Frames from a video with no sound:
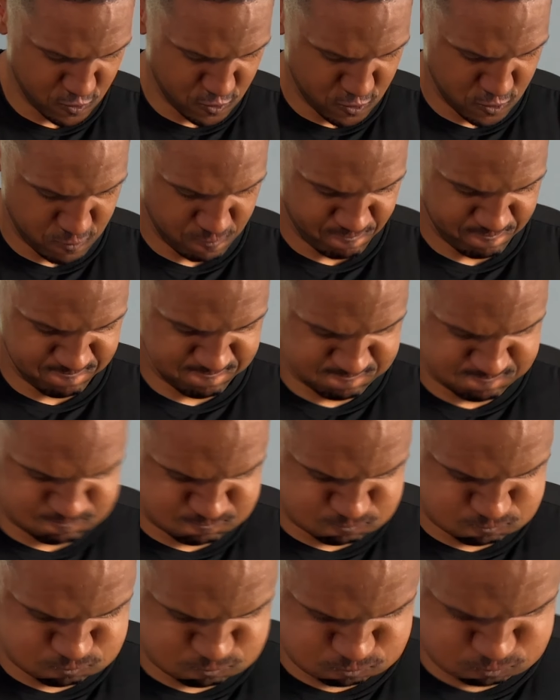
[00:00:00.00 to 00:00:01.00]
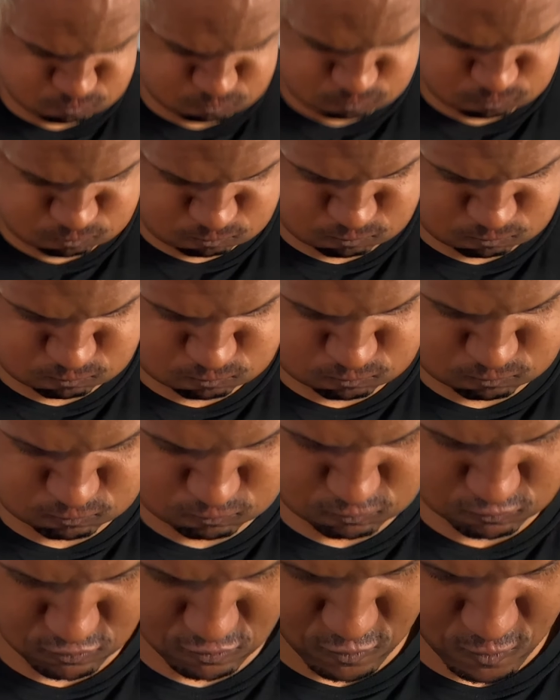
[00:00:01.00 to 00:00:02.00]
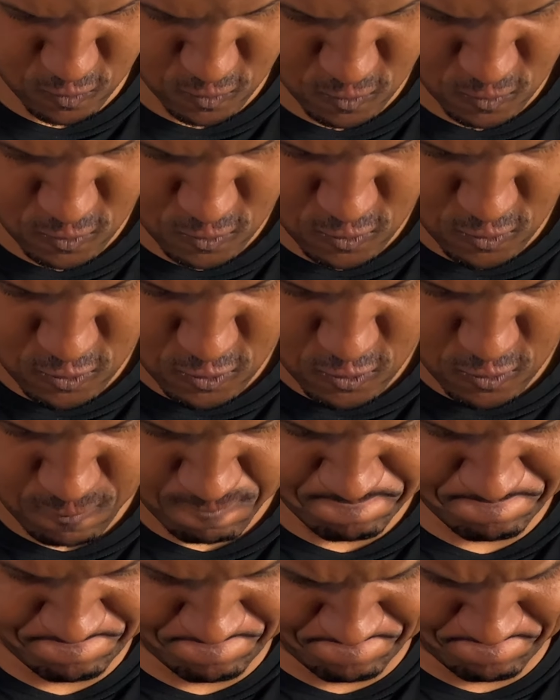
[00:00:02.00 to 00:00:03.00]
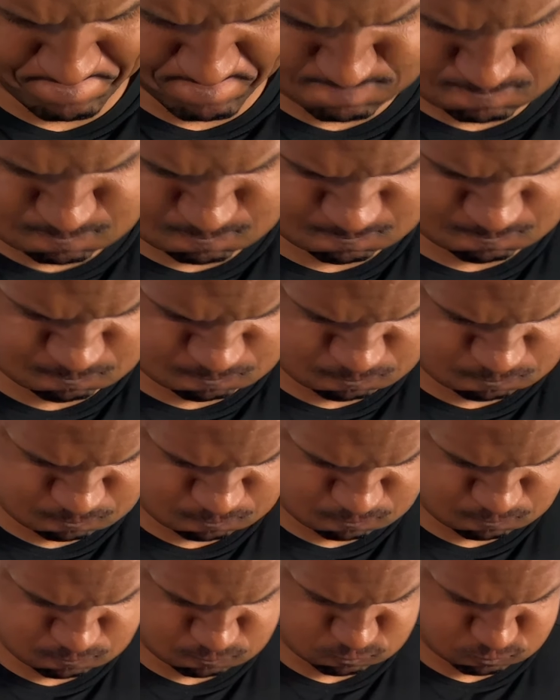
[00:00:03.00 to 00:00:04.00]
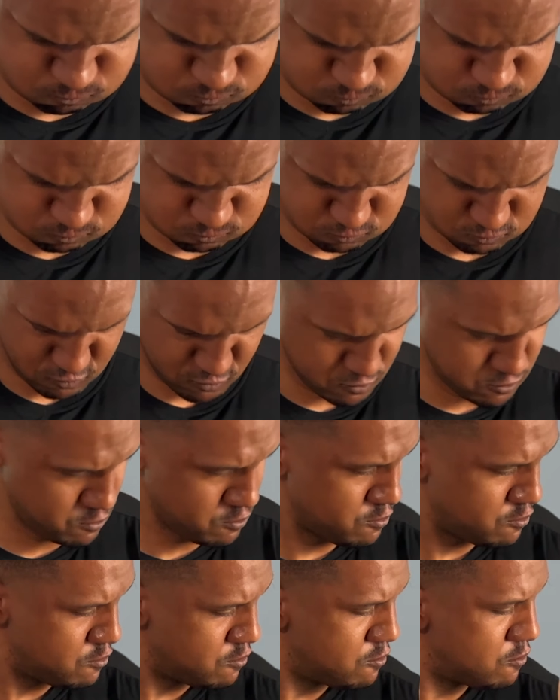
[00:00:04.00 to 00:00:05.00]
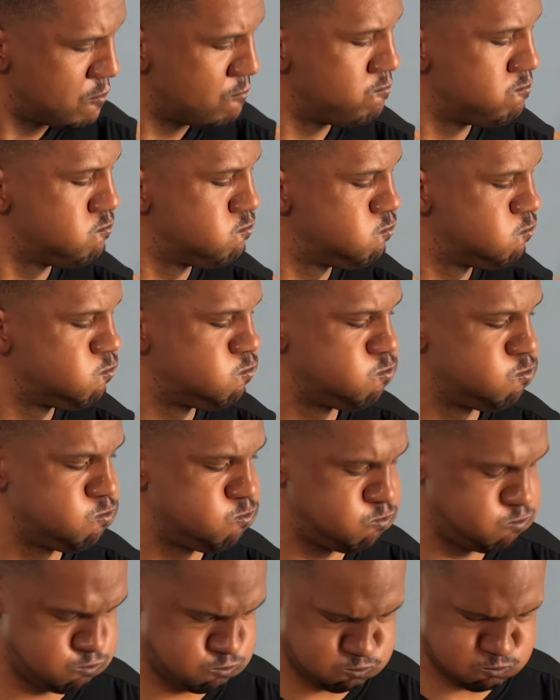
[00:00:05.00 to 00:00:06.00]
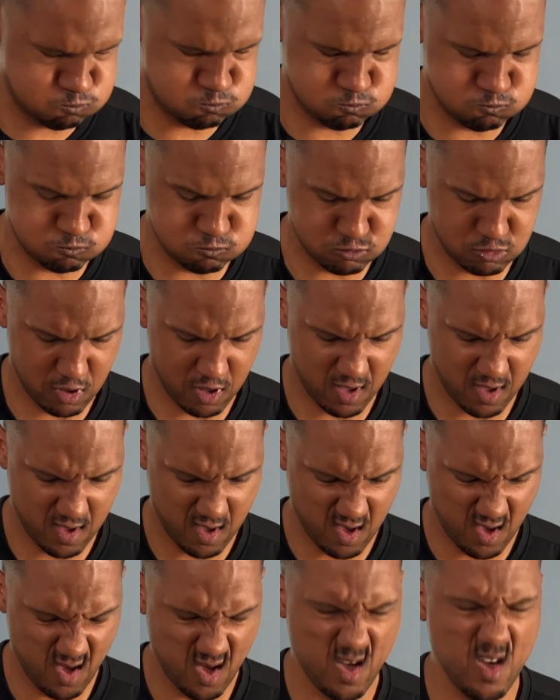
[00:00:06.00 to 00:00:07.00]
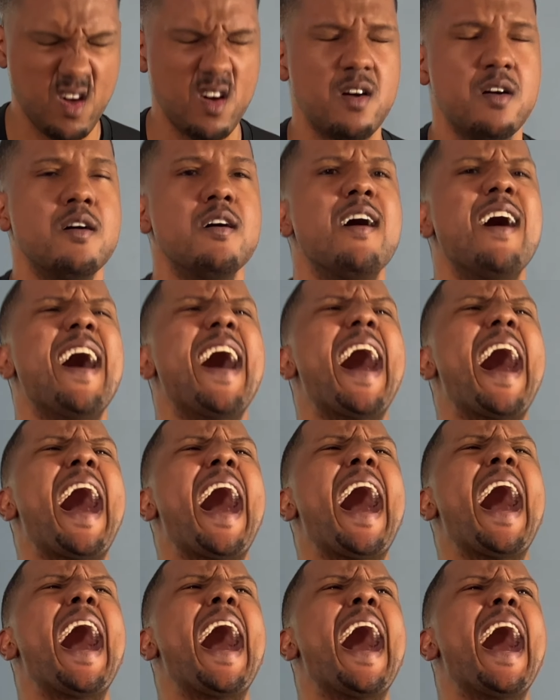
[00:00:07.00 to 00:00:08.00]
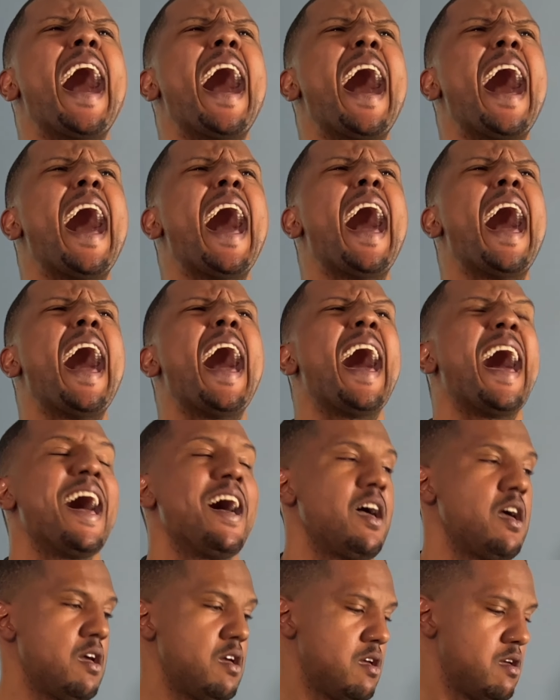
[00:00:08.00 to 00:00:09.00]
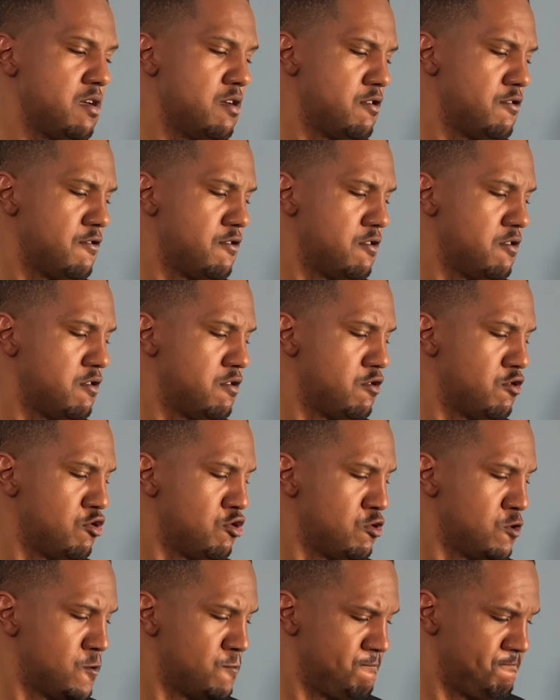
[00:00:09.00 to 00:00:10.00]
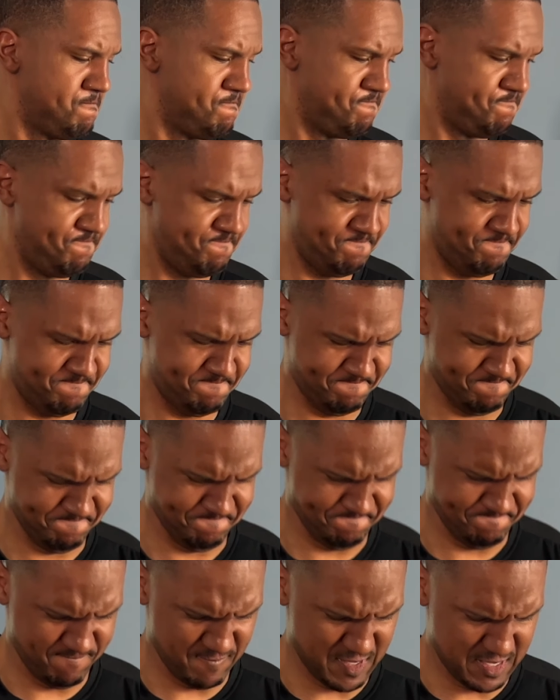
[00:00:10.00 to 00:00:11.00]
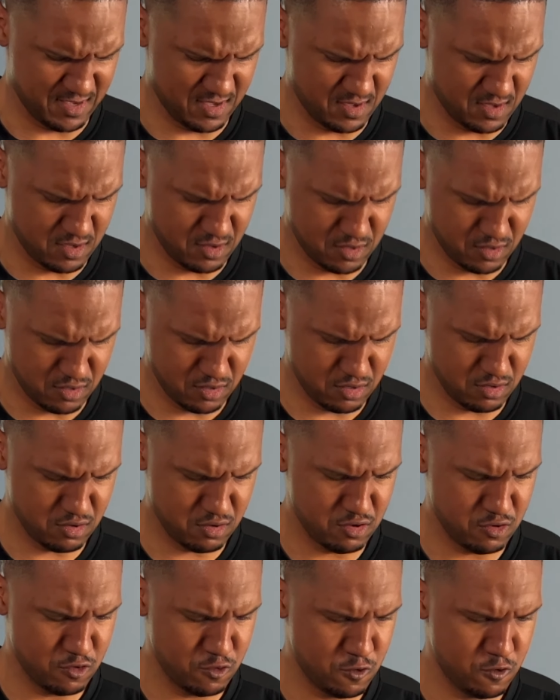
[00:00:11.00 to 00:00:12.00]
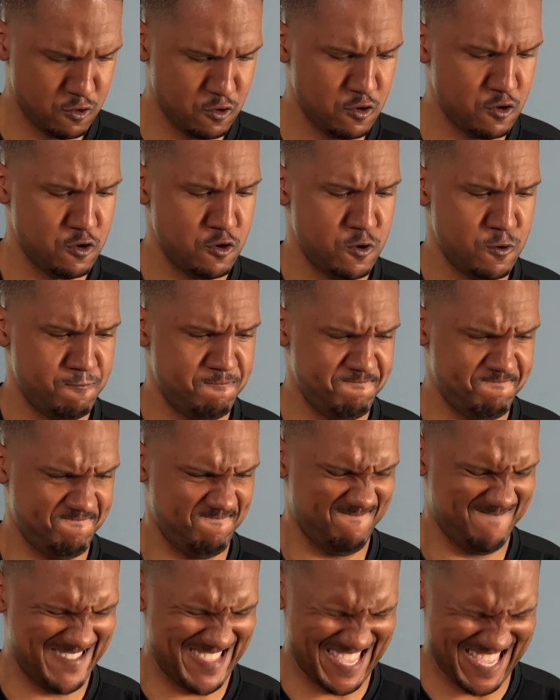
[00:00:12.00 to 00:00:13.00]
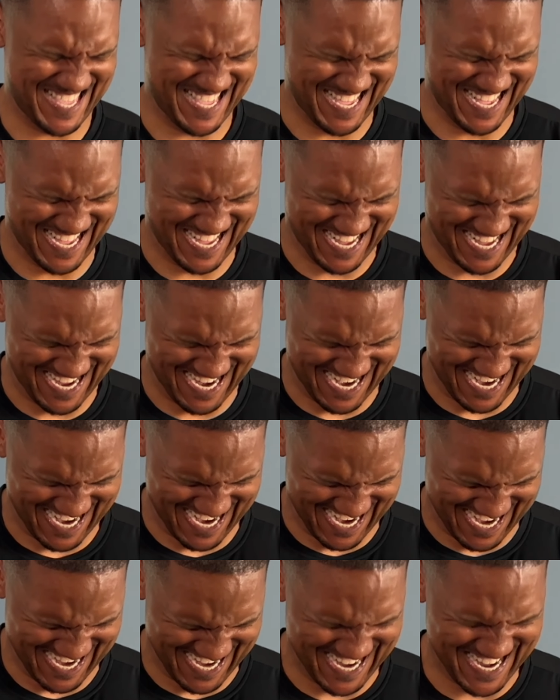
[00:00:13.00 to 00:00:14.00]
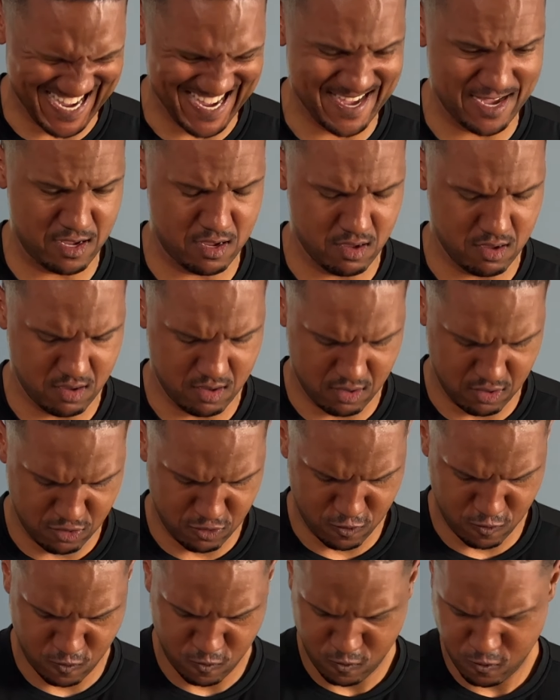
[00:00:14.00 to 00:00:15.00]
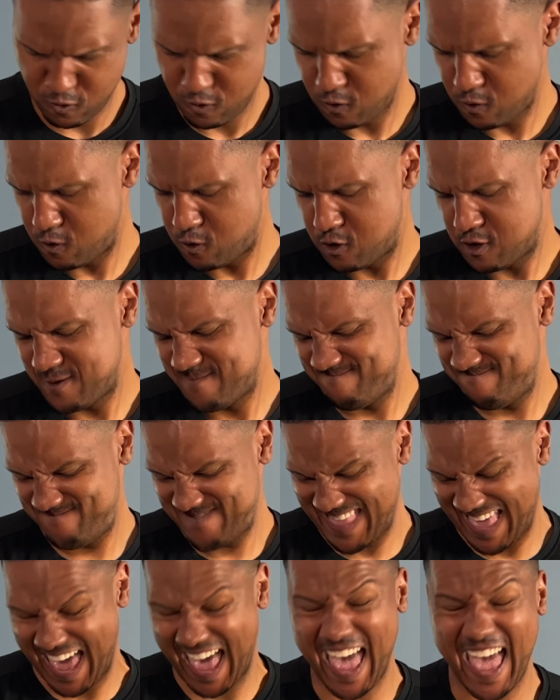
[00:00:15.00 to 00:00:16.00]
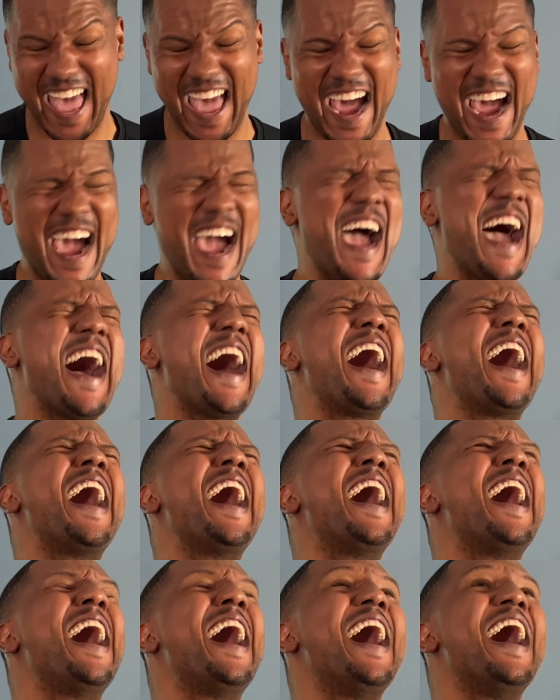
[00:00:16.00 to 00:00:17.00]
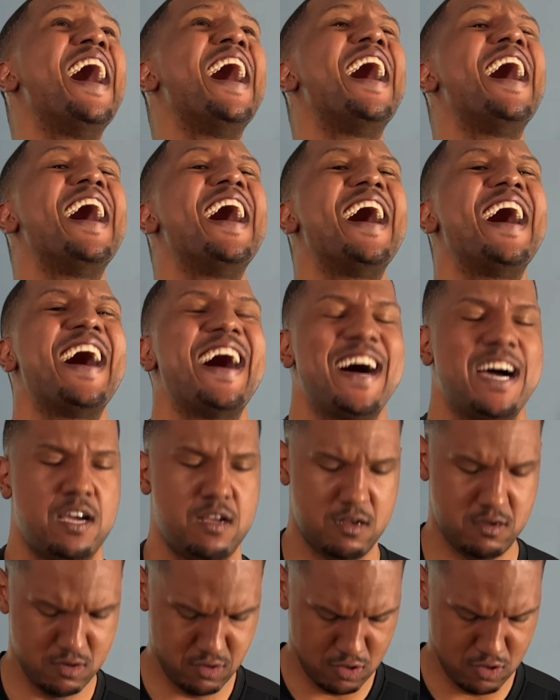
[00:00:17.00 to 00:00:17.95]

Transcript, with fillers: up, just like how you see here. But one of the parts you probably don't notice is my elbows are pinched right against my sides there. I don't want them kind of floating there. I want them pinned against my body. So all I can focus on is curling up my wrists. This